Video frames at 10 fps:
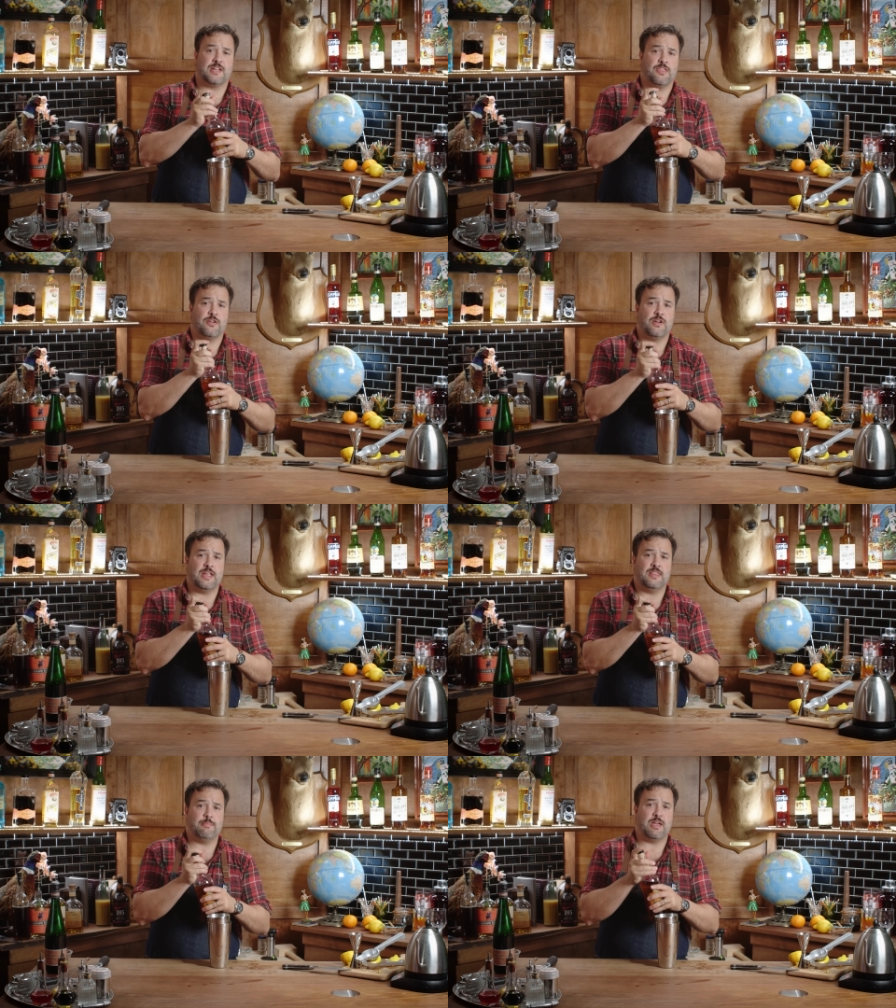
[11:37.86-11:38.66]
together
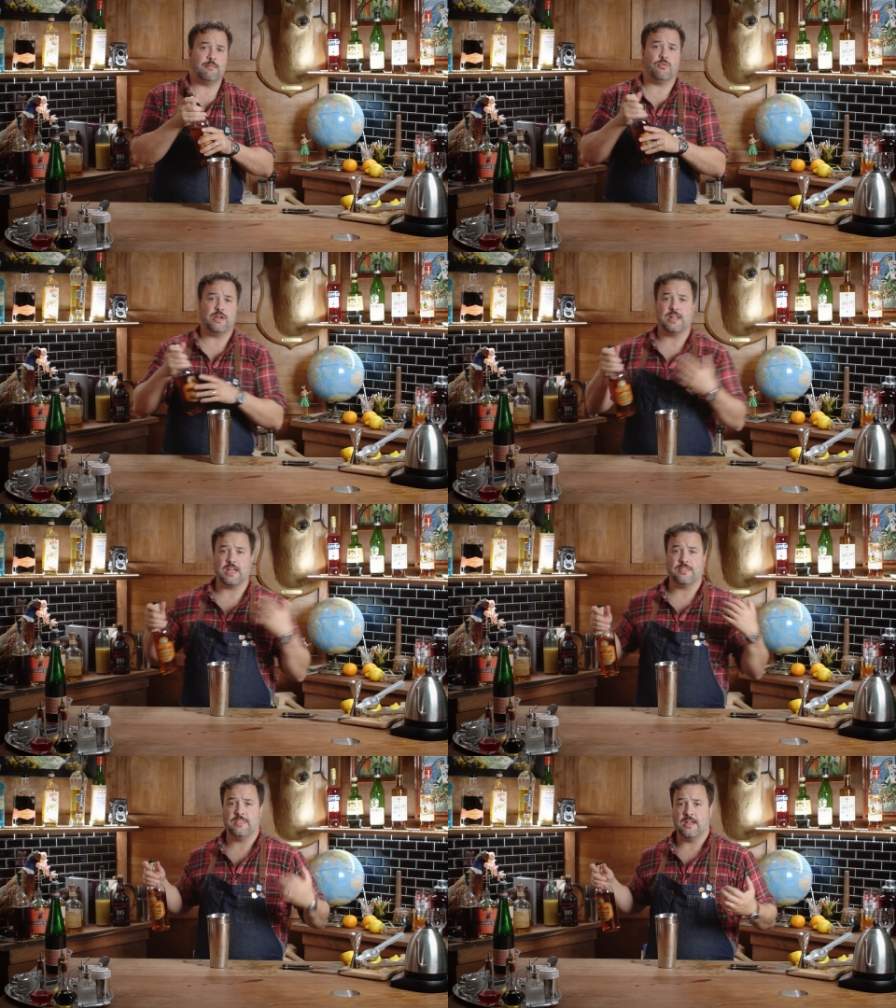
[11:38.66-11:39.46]
in the Bain Marie to
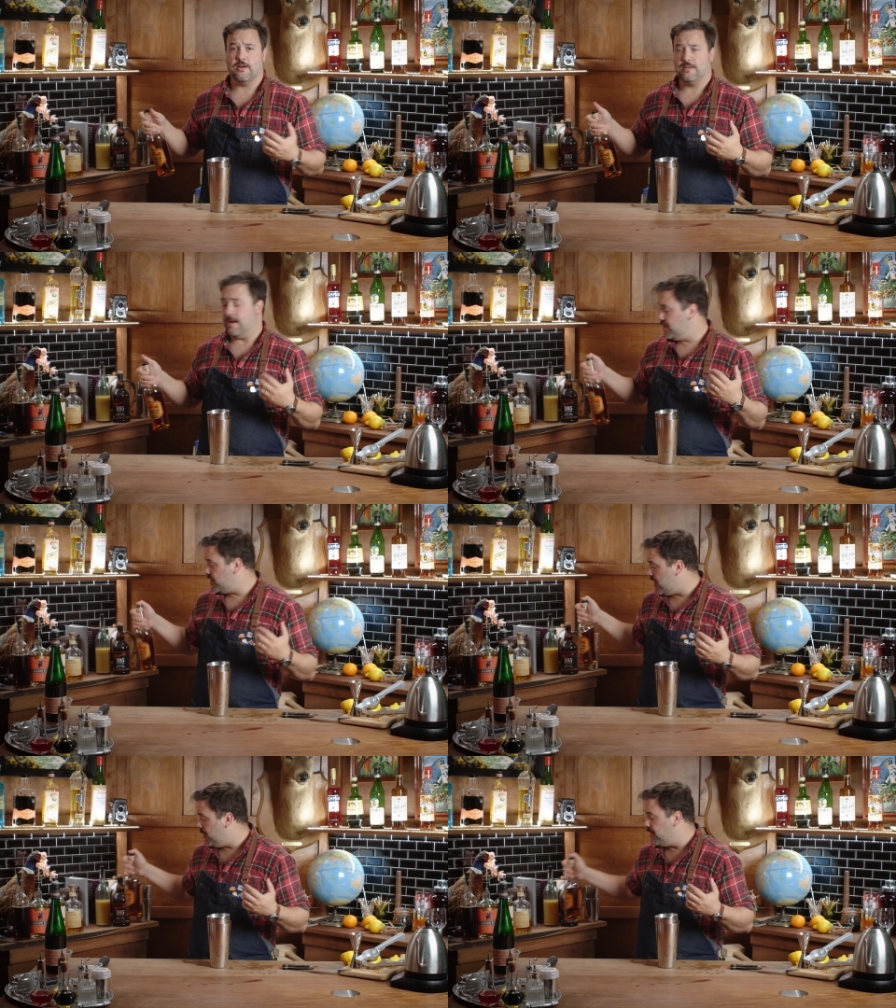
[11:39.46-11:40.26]
get their
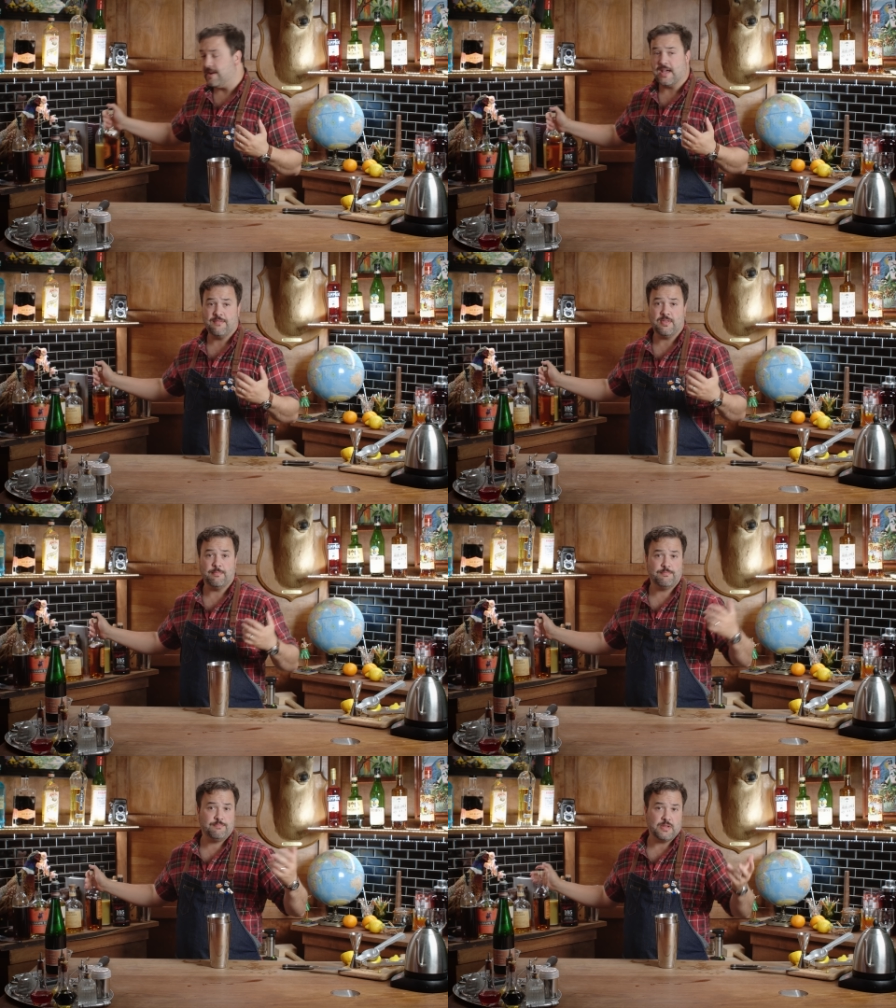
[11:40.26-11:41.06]
temperature up and to have
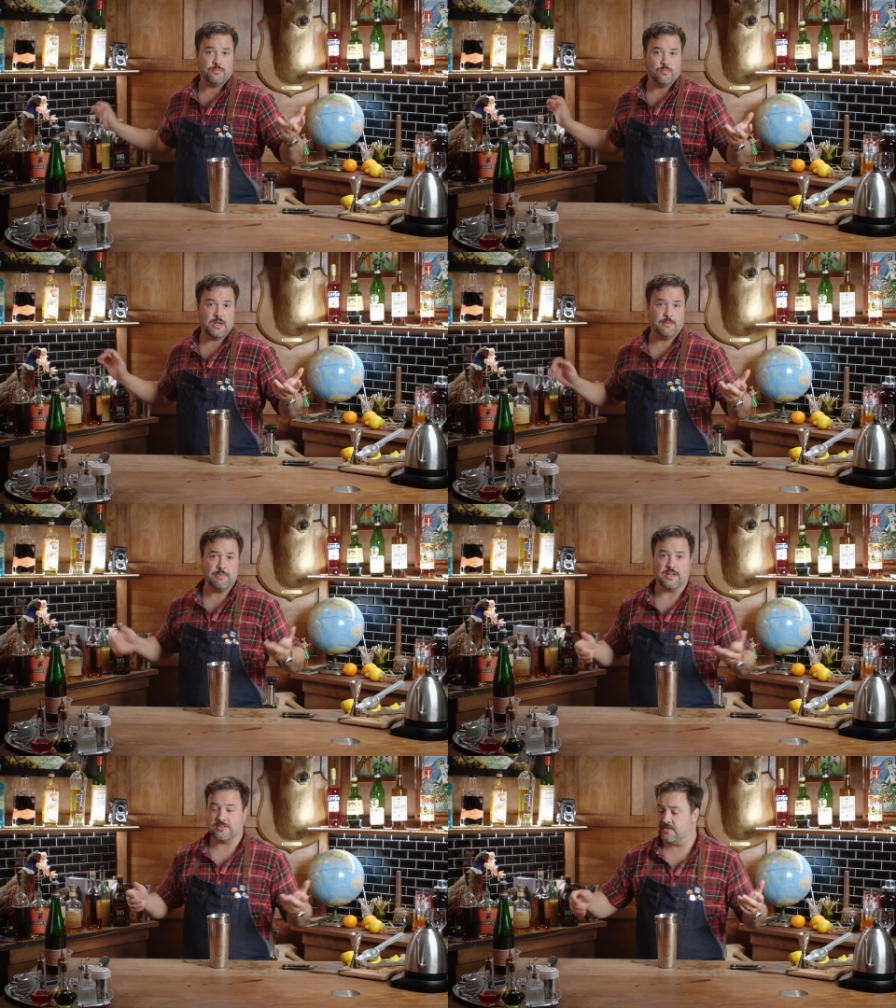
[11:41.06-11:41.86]
them be well
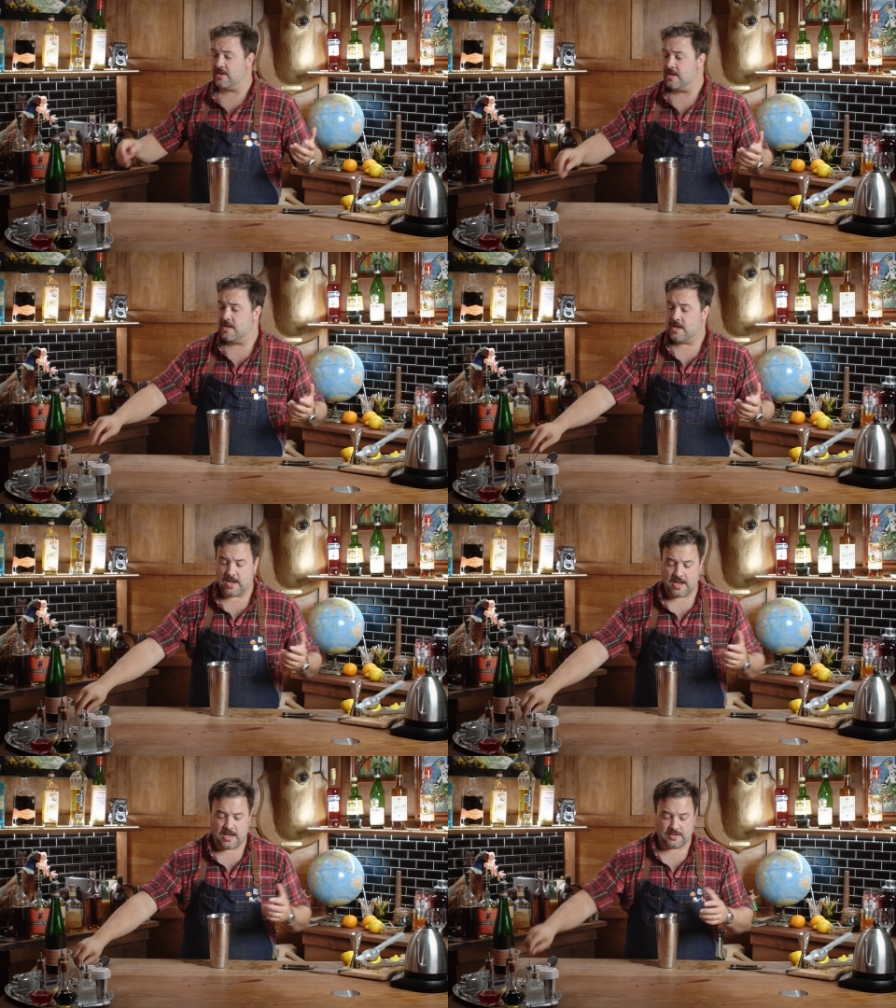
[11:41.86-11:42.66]
mixed.
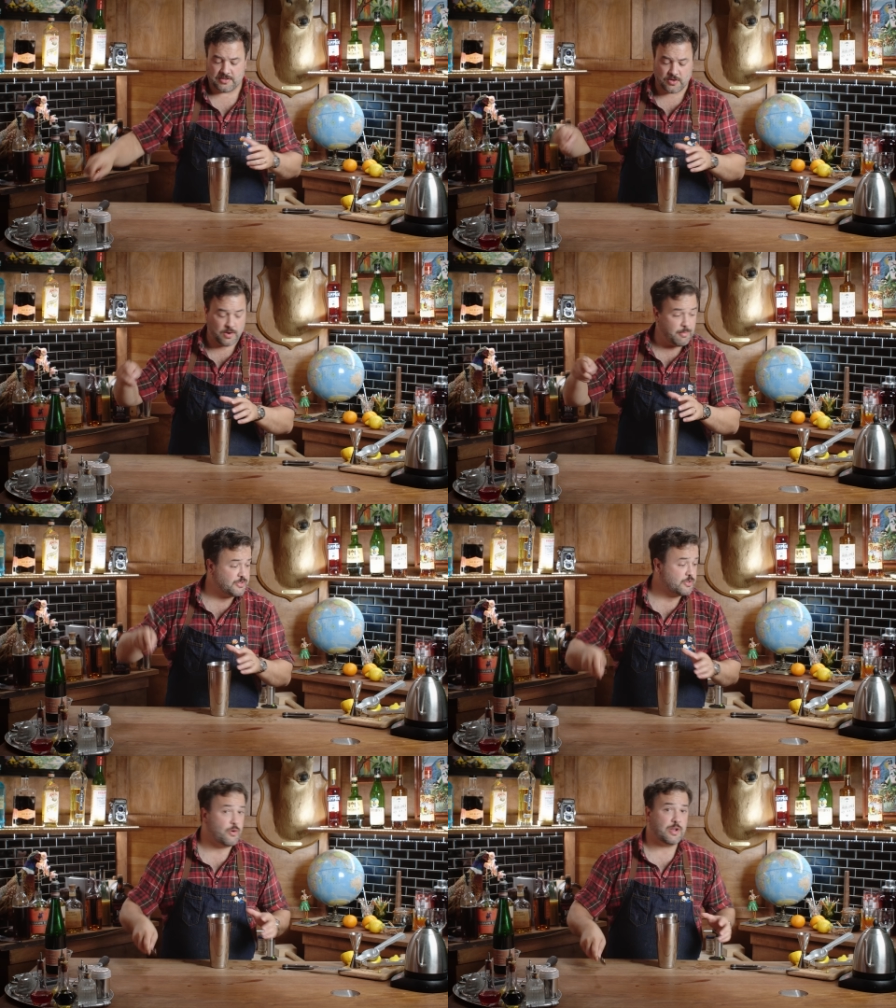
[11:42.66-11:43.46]
Uh, so I'm
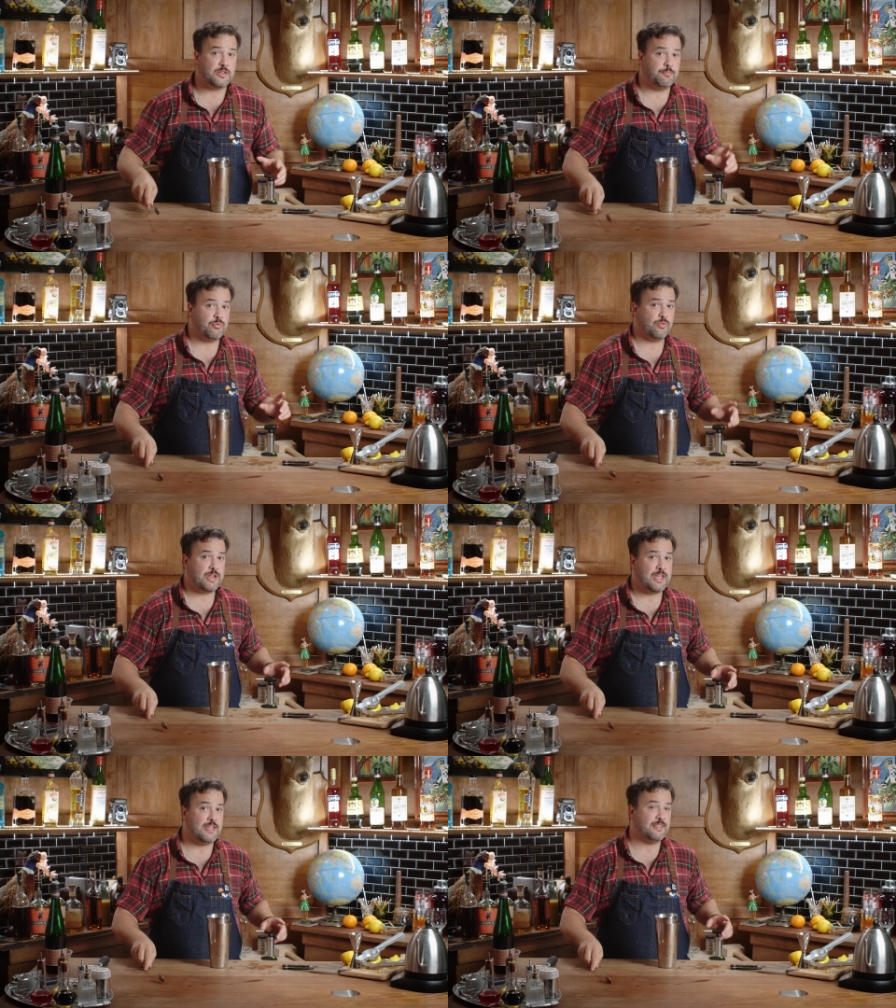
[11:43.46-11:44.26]
also going to
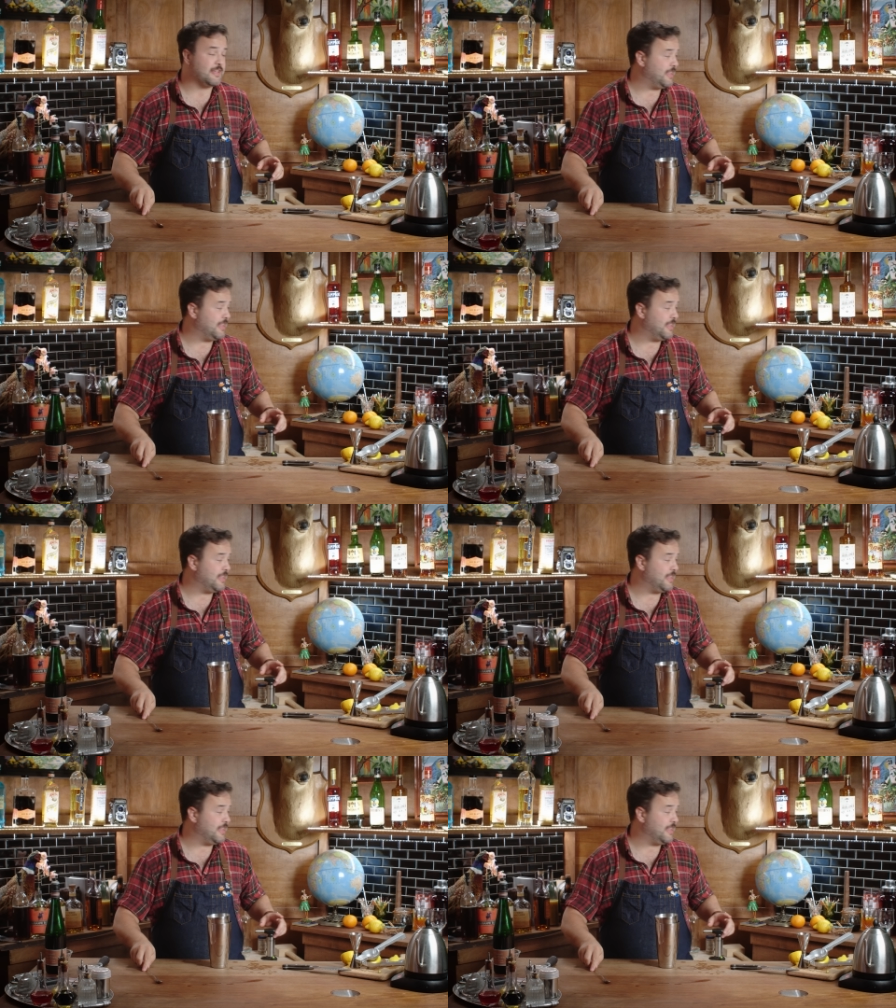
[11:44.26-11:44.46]
preheat the